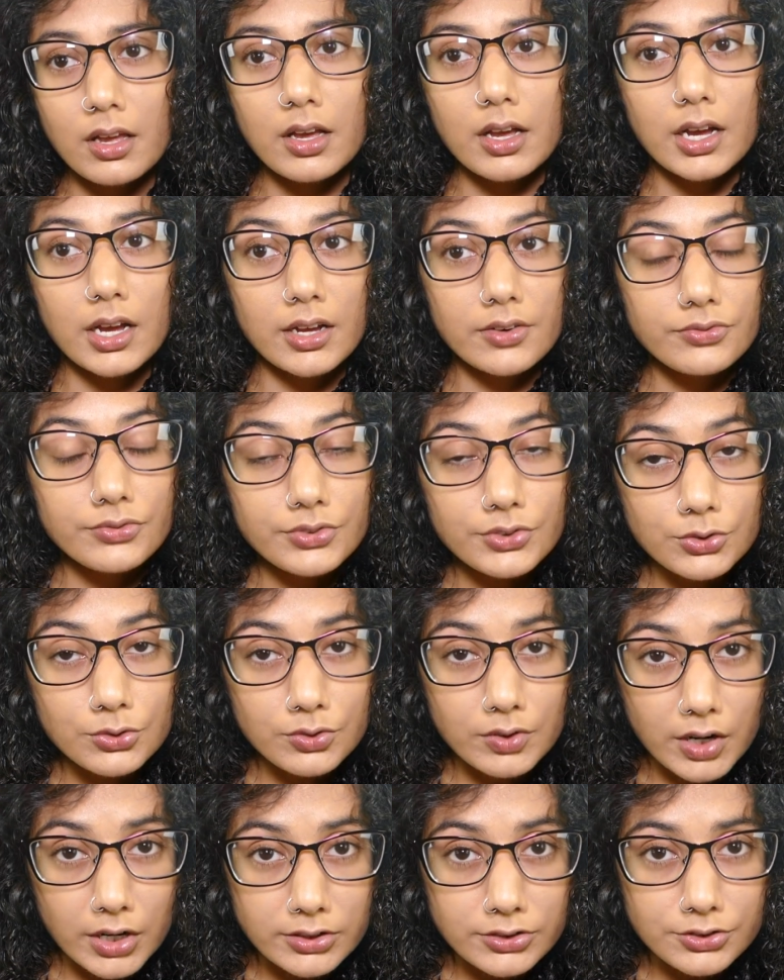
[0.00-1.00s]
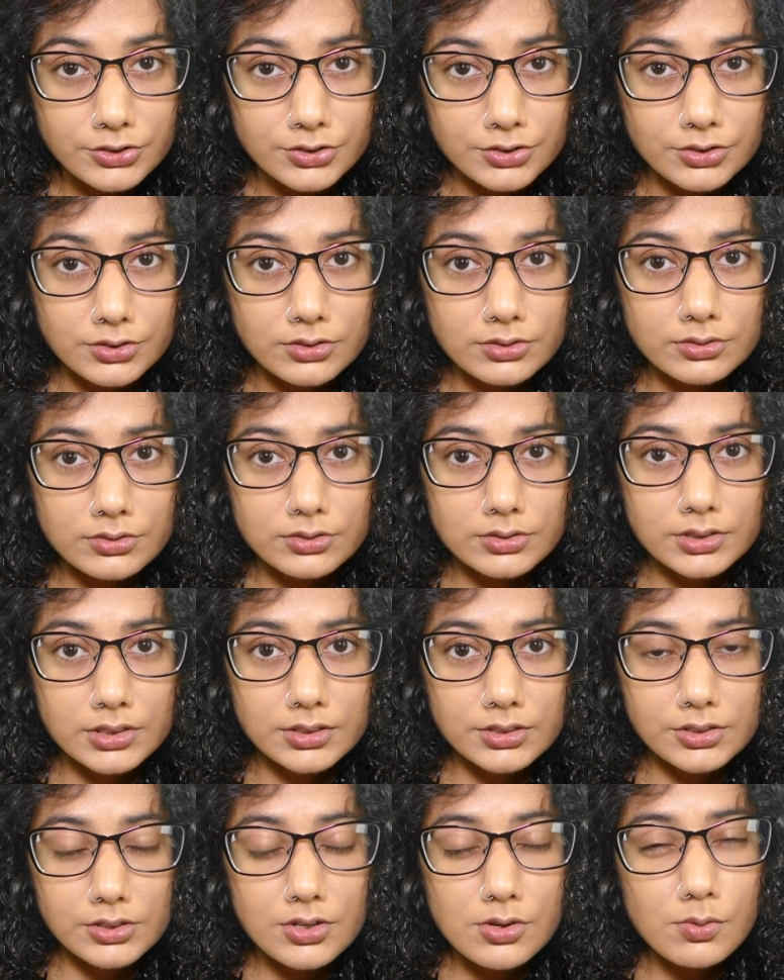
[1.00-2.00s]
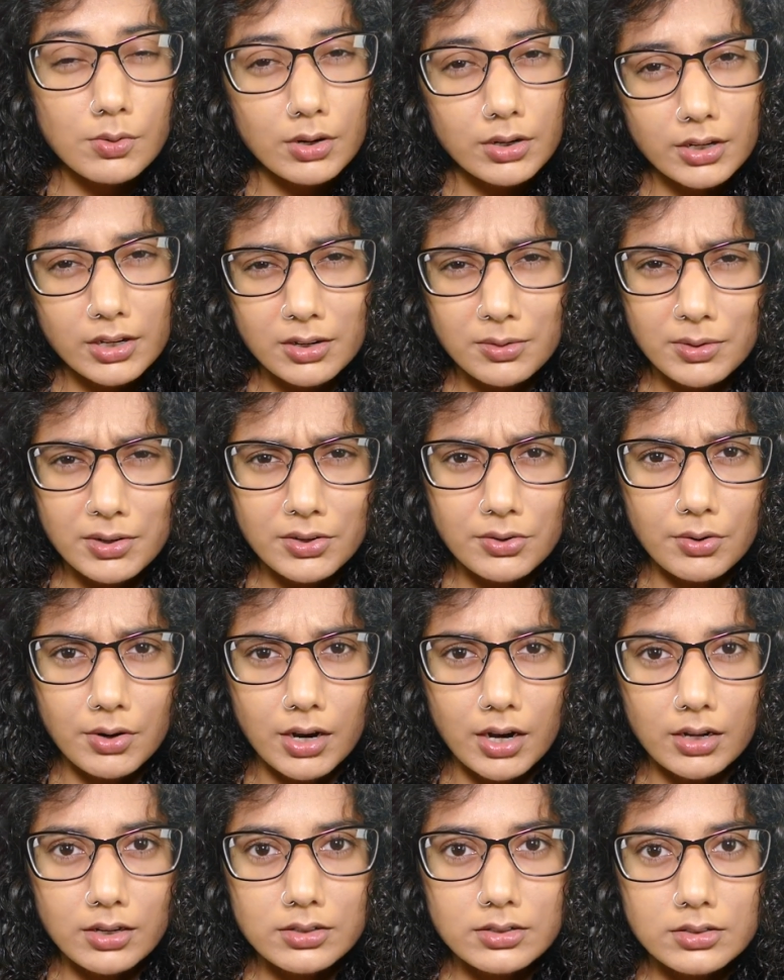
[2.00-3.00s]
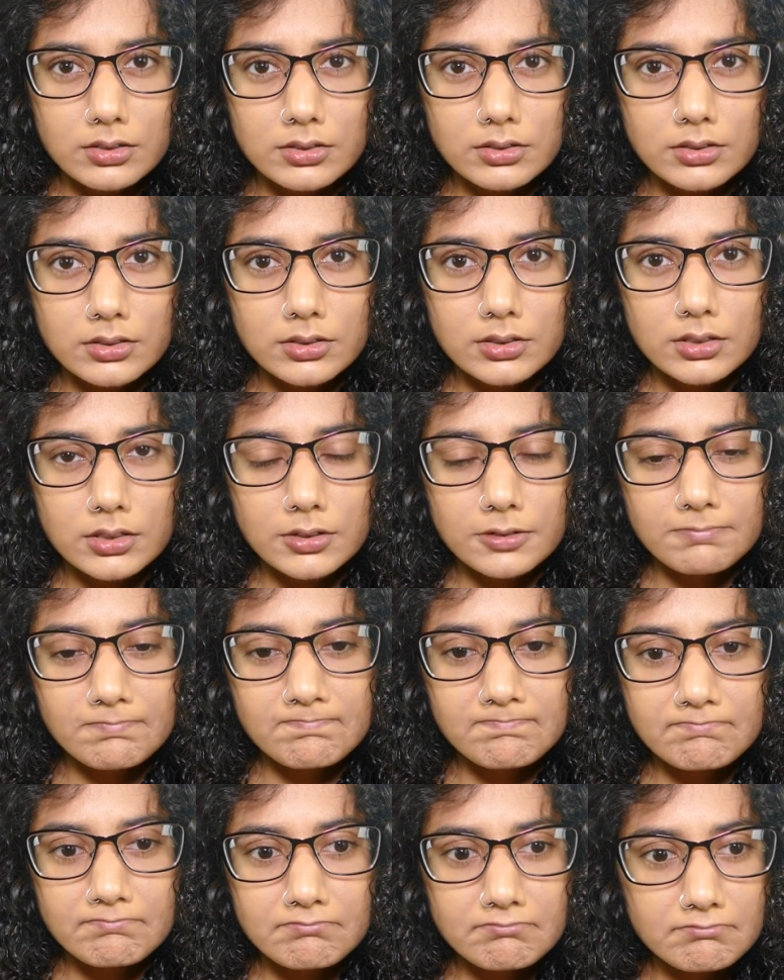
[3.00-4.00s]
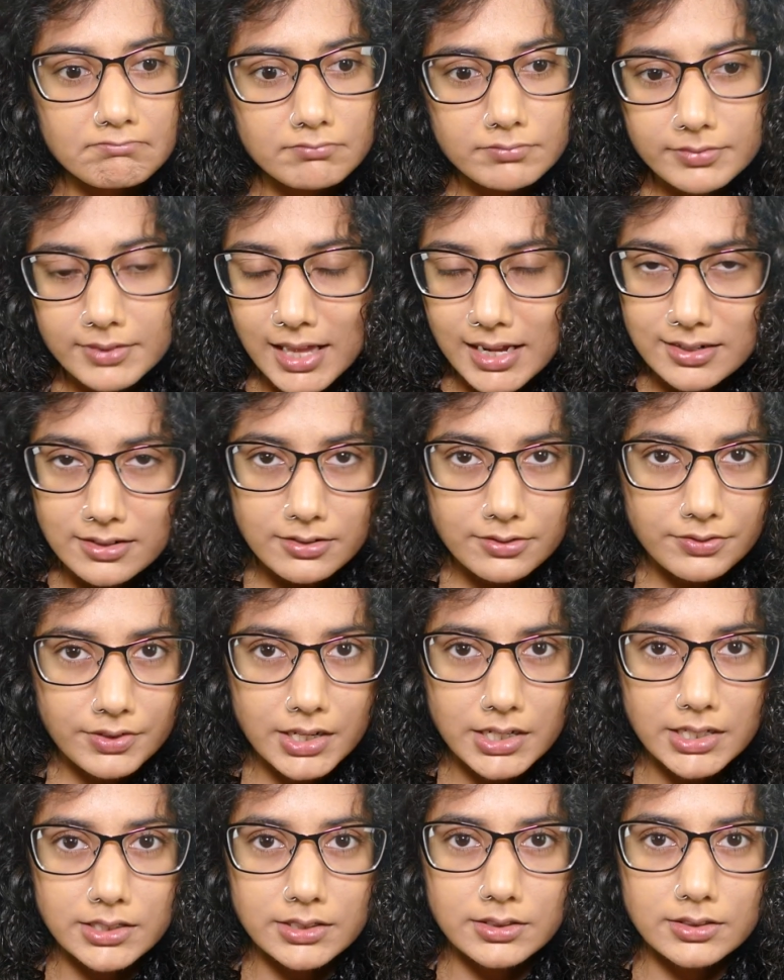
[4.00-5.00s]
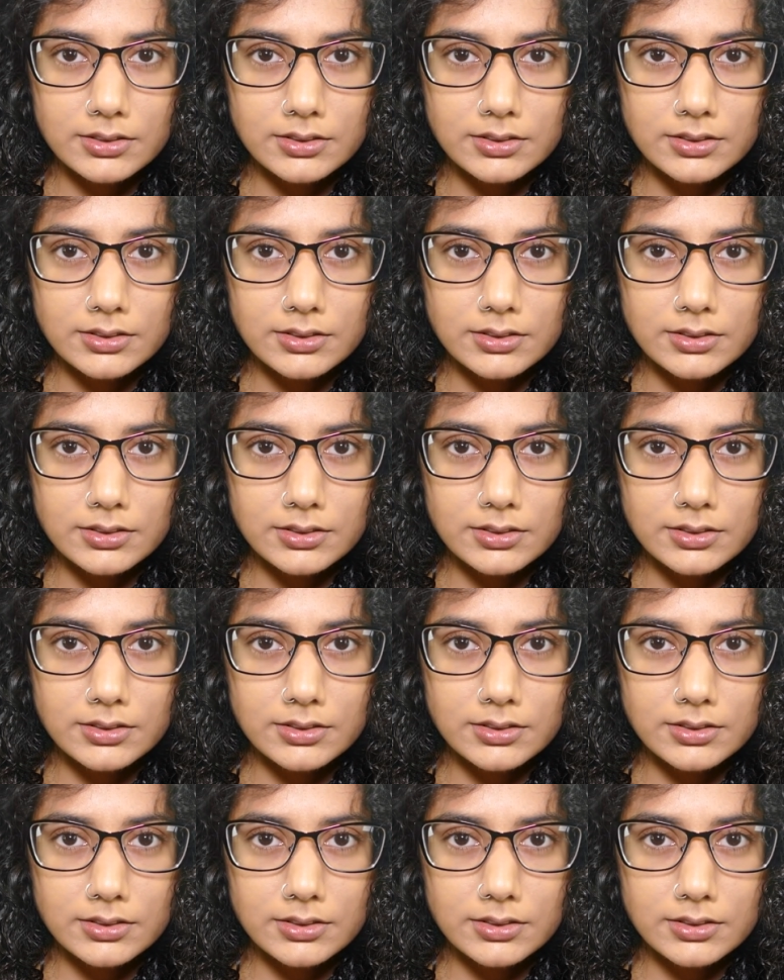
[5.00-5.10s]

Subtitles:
If you want to continue working where you are, that is fine.